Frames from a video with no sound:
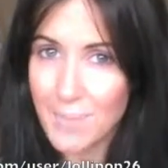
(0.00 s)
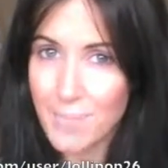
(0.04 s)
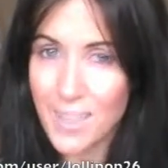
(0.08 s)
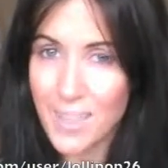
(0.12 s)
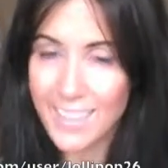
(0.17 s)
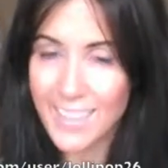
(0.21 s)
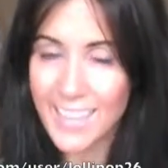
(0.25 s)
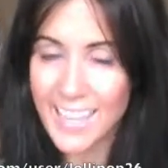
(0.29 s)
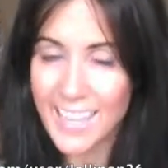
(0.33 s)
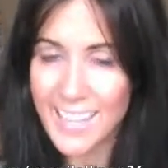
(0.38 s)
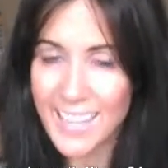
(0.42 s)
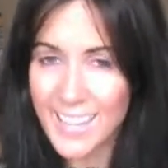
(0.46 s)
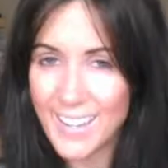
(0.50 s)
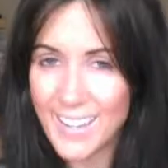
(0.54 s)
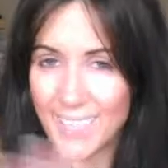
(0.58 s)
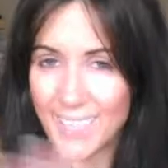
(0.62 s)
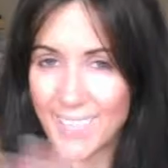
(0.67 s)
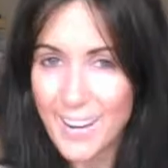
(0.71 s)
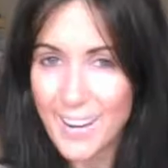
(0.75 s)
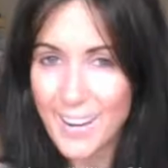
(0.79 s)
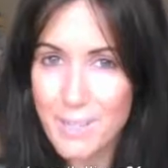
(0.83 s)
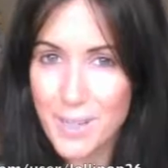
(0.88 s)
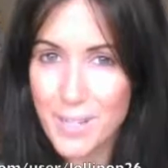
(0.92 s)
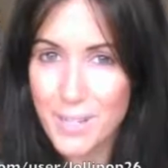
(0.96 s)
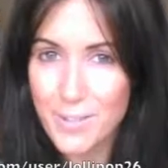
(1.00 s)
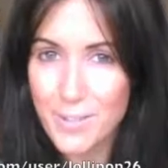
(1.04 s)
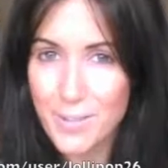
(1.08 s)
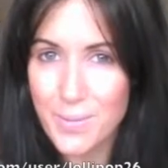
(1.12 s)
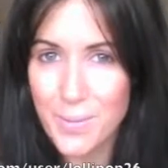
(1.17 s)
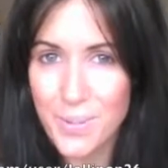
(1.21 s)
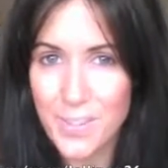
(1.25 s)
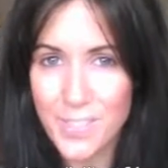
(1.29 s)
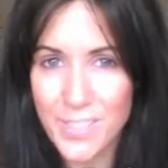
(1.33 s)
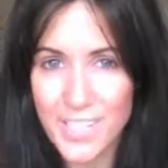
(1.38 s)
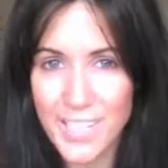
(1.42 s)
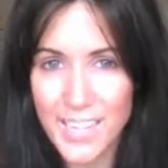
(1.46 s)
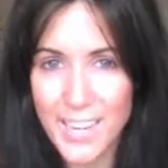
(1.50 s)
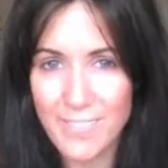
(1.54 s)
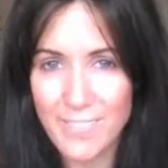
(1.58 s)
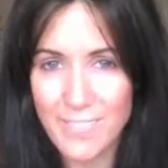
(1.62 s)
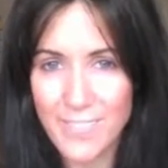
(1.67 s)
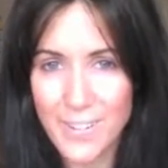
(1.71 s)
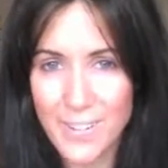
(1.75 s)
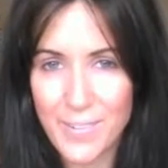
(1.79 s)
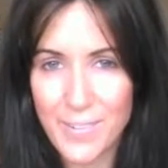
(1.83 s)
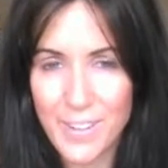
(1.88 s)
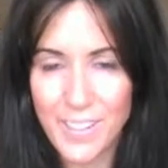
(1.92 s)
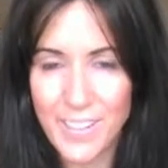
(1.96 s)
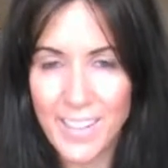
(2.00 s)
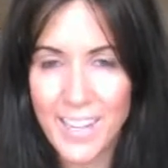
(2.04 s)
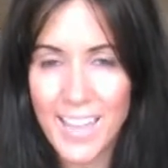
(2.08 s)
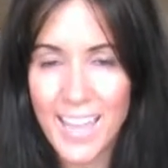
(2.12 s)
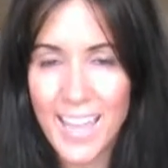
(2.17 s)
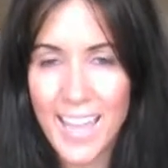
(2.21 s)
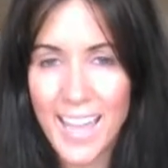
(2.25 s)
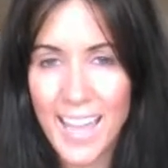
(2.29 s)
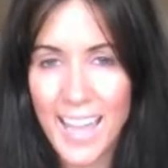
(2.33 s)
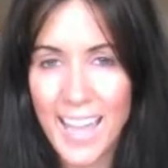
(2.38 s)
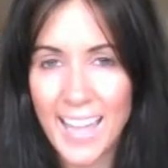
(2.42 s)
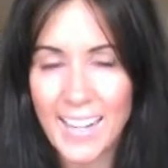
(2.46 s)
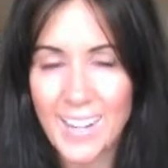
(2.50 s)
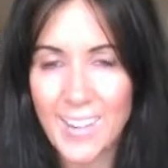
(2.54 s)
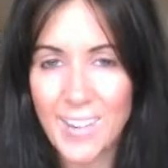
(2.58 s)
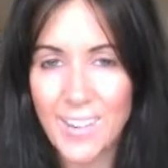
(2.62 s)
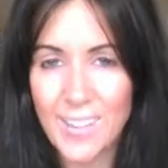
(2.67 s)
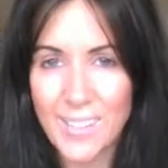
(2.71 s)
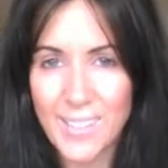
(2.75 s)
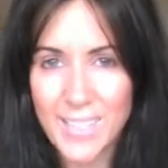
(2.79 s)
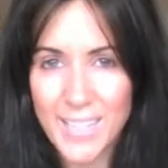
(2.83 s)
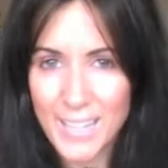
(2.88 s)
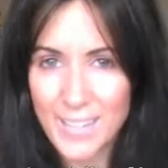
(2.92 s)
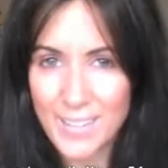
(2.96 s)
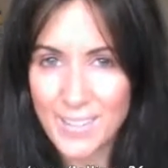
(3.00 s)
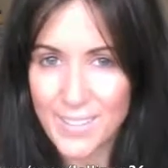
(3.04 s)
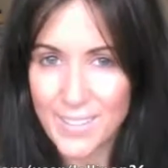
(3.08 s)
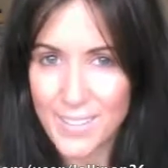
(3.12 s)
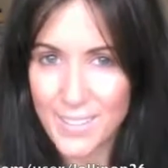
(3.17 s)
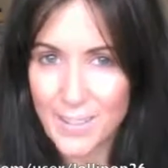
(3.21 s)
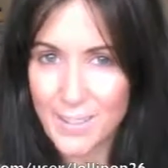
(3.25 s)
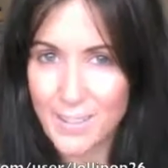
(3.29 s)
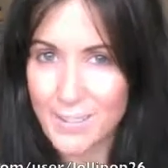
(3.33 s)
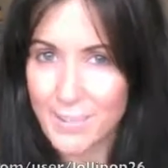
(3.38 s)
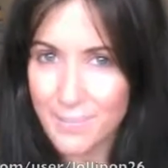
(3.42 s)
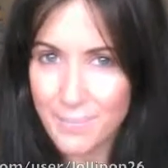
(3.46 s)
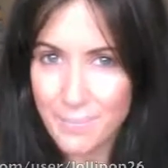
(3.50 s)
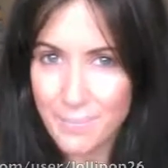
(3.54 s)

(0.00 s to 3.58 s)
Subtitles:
But thank you very much for watching, everyone, and I'll see you soon.